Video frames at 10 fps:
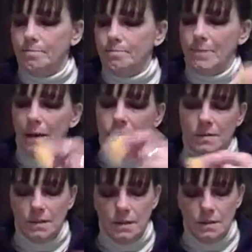
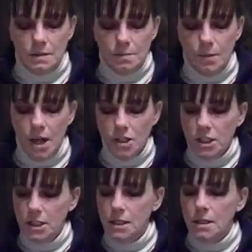bouncy,
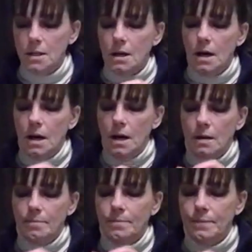splotchy,
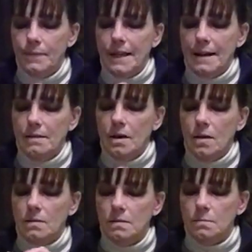that'll
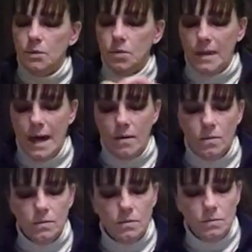all smooth
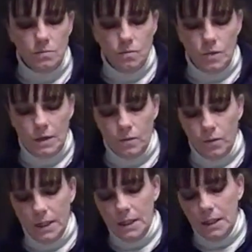out when
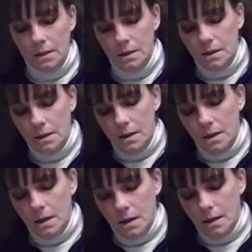we
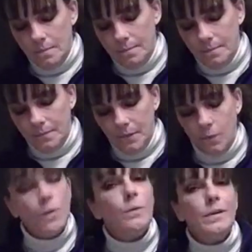
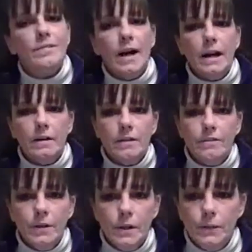fire it
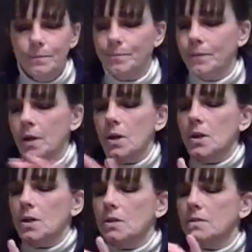for you.
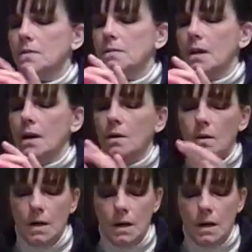So